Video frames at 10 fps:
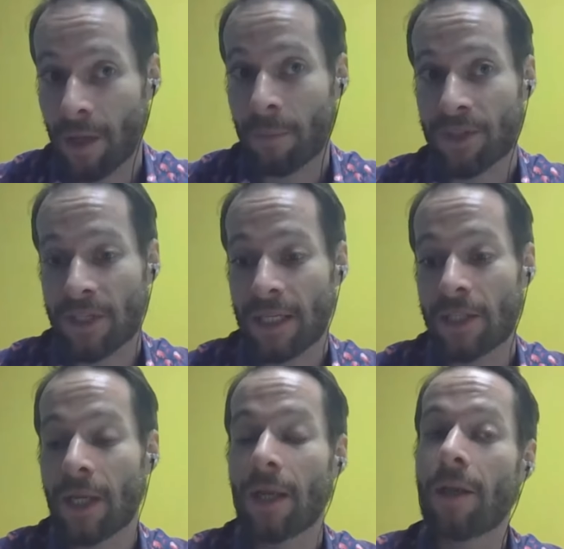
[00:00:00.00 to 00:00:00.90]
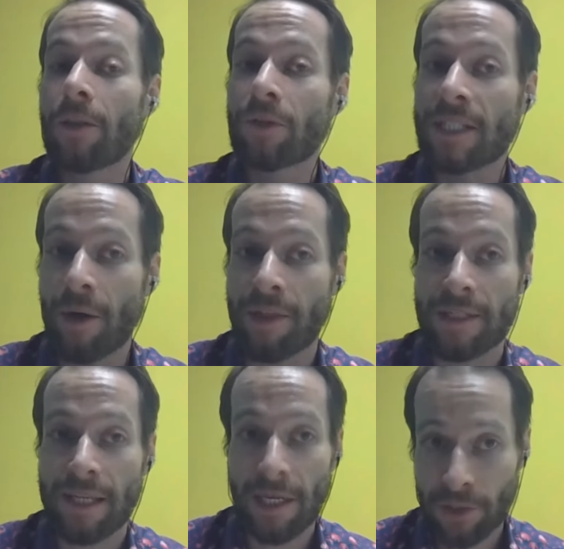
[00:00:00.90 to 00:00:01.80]
100% to the
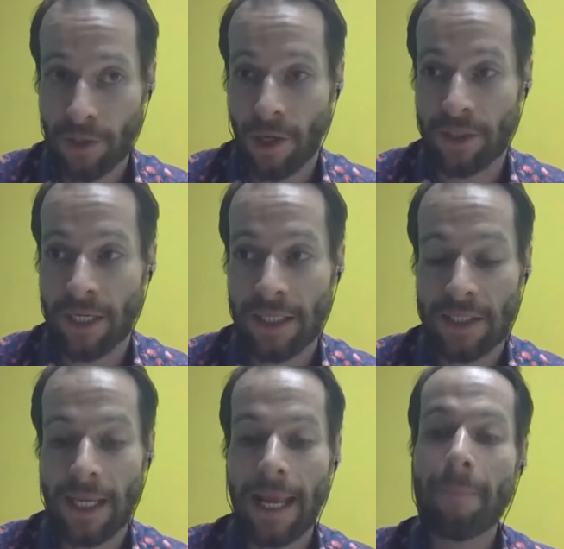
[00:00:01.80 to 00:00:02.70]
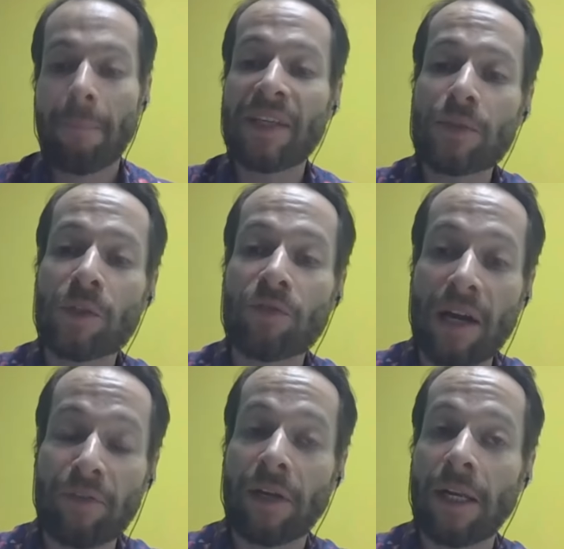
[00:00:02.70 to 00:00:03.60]
Southeast Asian context. But this is what
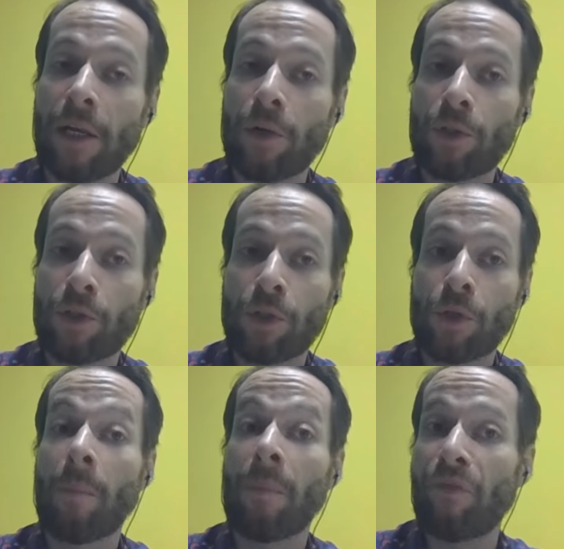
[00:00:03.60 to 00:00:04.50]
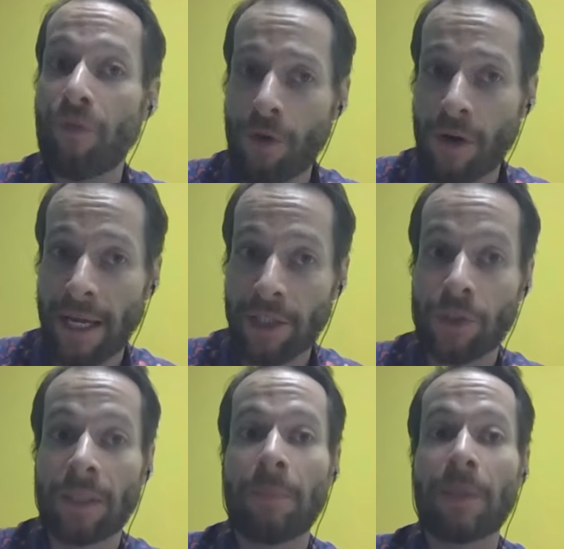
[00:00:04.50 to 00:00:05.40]
Raphael alluded to before,
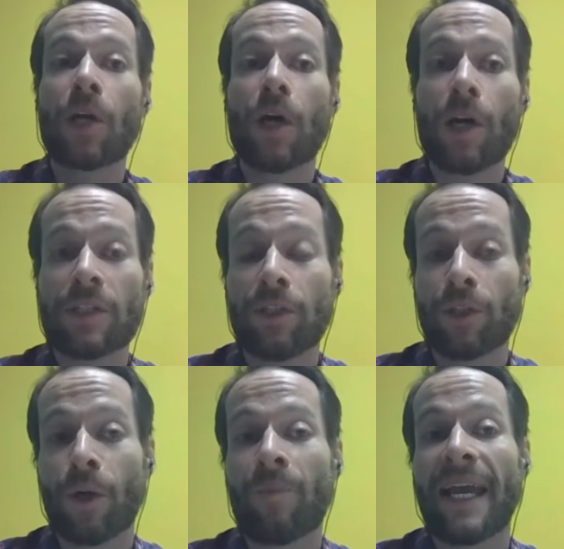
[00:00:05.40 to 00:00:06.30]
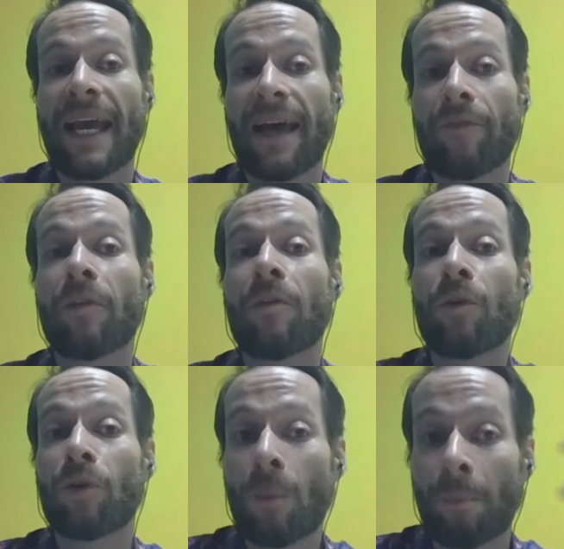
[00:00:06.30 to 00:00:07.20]
actually, because in Europe, they have a
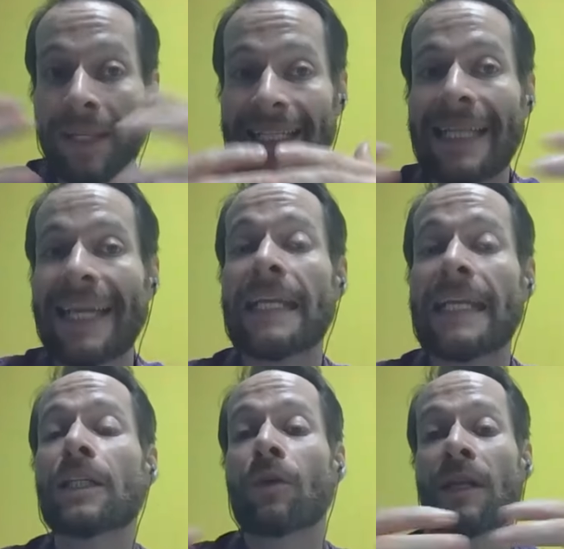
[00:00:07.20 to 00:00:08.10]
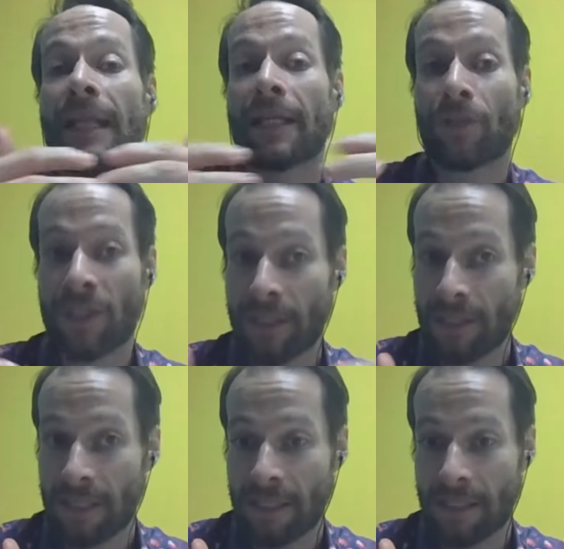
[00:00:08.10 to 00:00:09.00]
completely integrated electricity
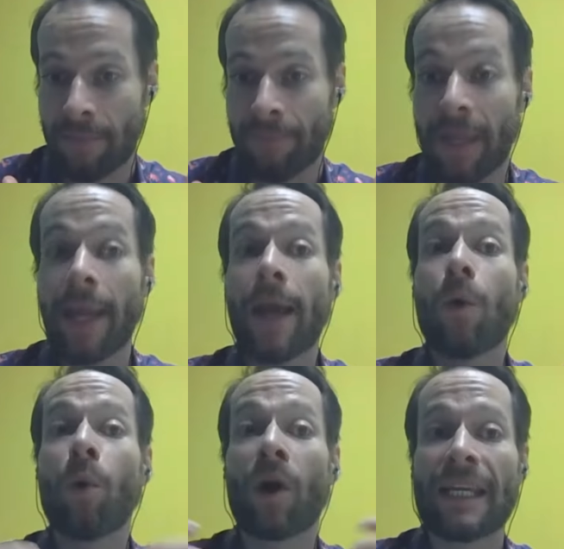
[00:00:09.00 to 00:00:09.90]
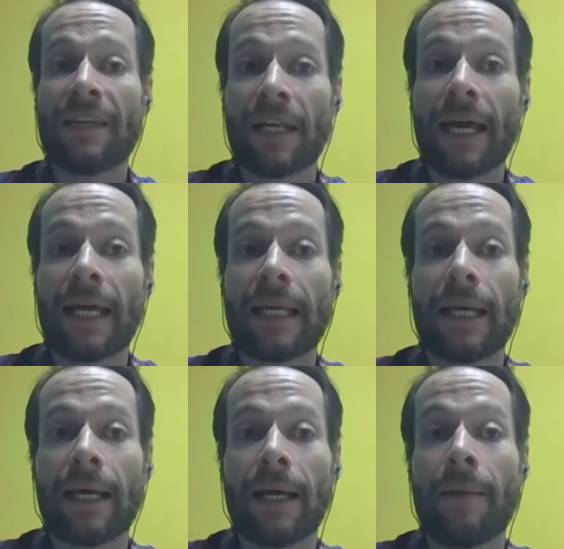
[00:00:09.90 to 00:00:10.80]
system where even like